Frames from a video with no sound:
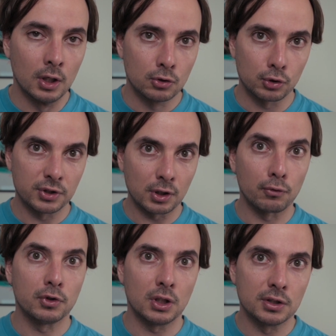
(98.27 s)
So this is an
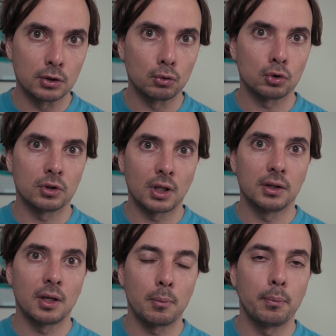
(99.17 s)
official institution that
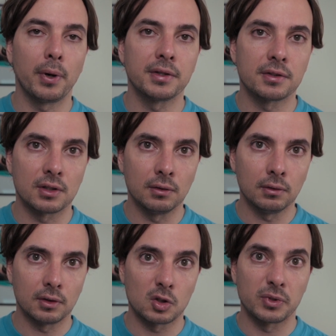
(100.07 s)
then prices
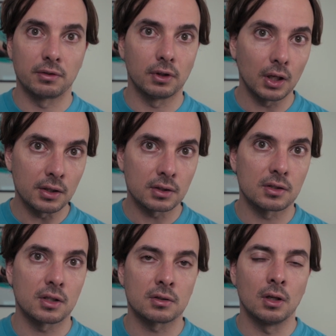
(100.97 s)
in the specific case and
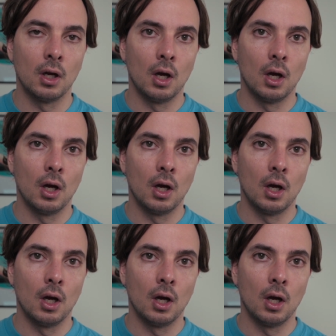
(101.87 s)
says